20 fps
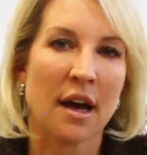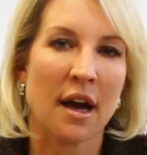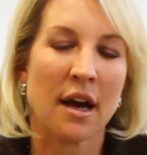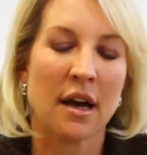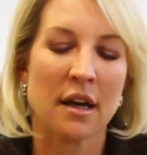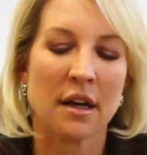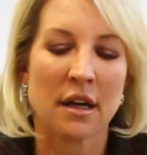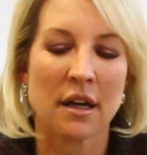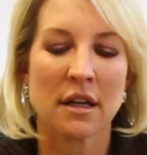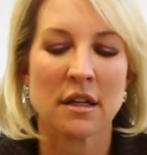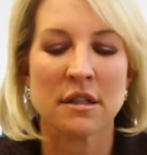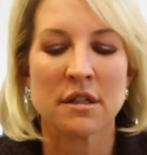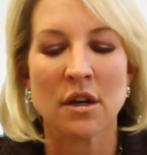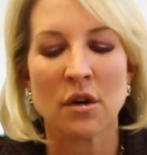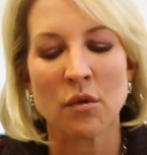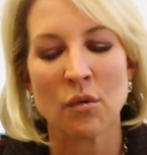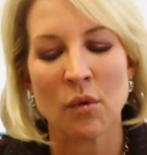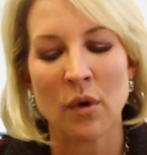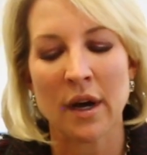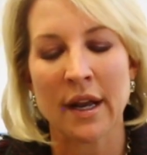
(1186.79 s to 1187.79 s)
Uh,
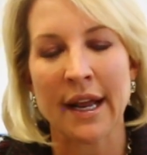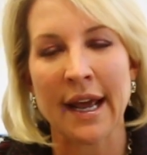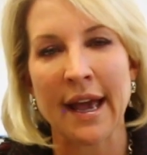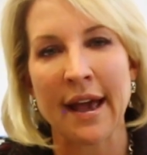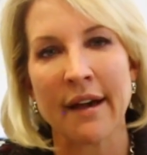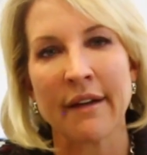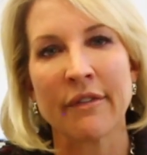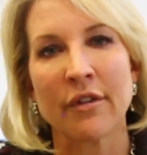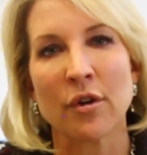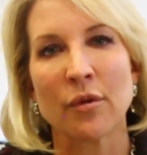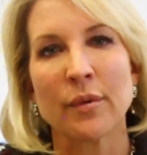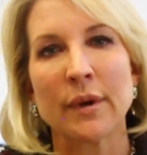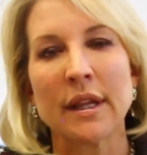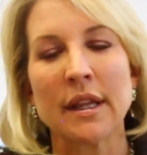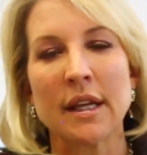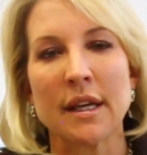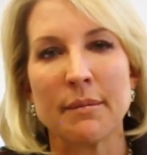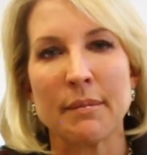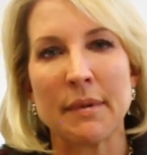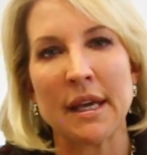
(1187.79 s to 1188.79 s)
don't want to ever
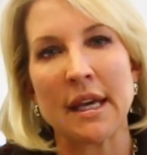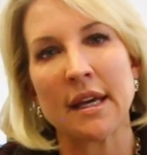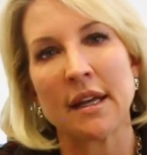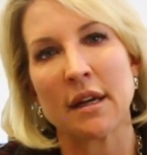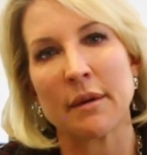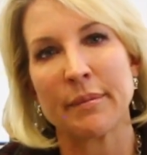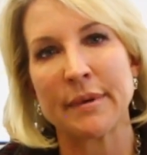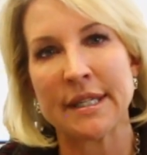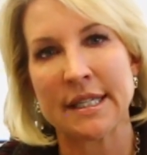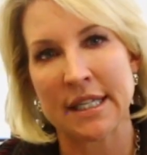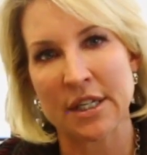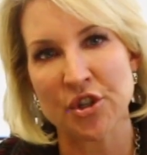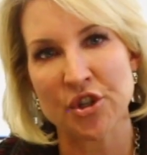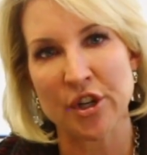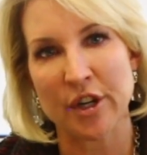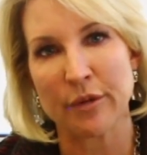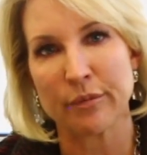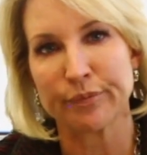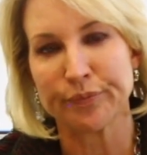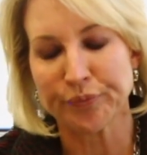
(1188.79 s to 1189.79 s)
really be in a
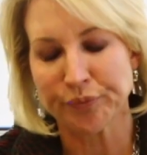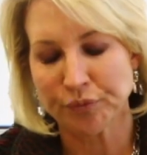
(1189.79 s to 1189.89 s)
position